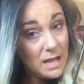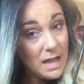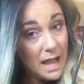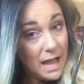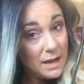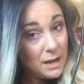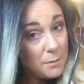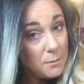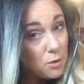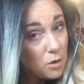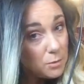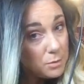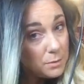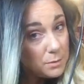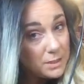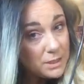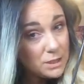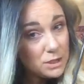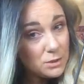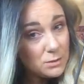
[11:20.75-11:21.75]
And I'm
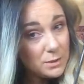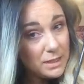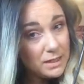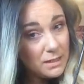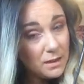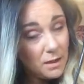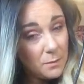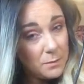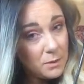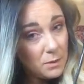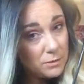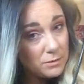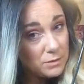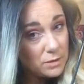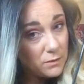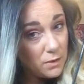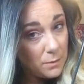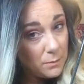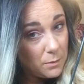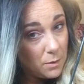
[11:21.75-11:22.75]
probably doing, I'll be honest
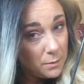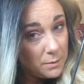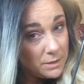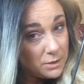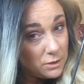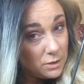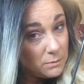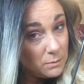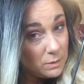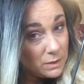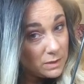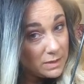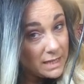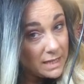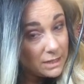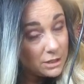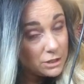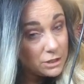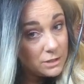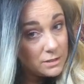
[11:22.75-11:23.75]
with you, I'm probably doing more
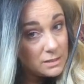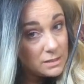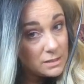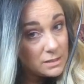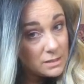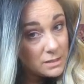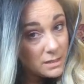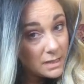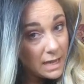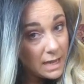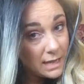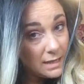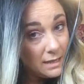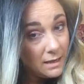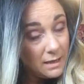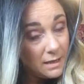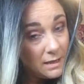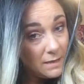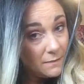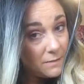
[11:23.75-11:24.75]
sections today
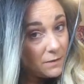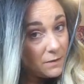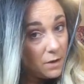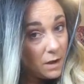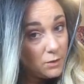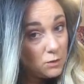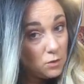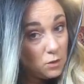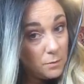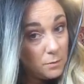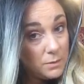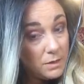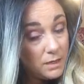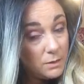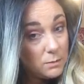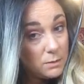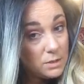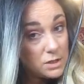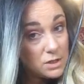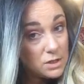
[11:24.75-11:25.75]
than I normally
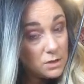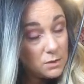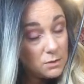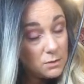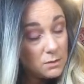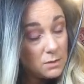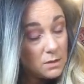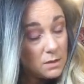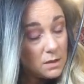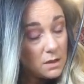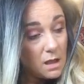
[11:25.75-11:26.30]
would do,